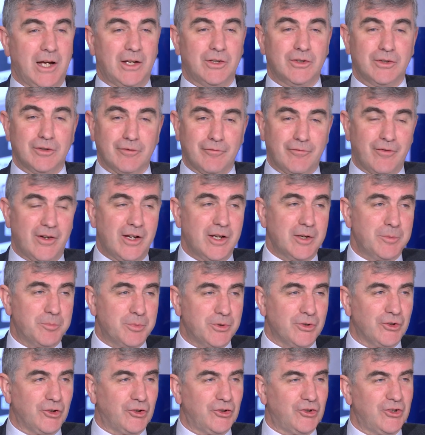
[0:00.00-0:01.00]
and the
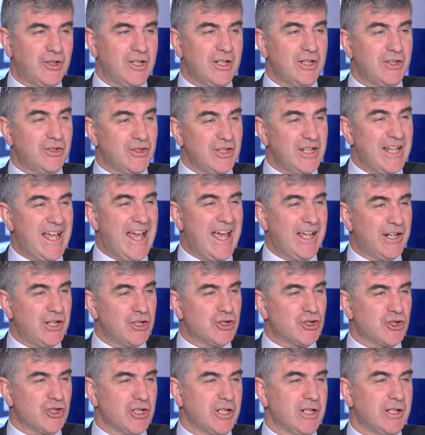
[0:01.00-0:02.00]
vibrancy and the
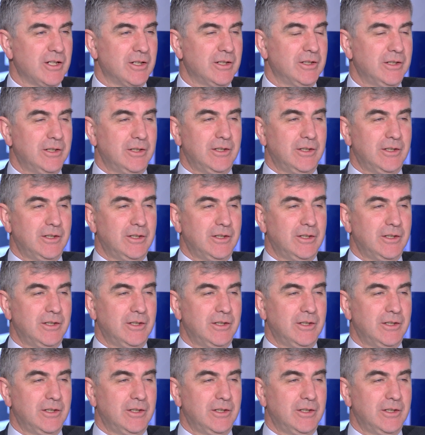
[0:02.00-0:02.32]
energy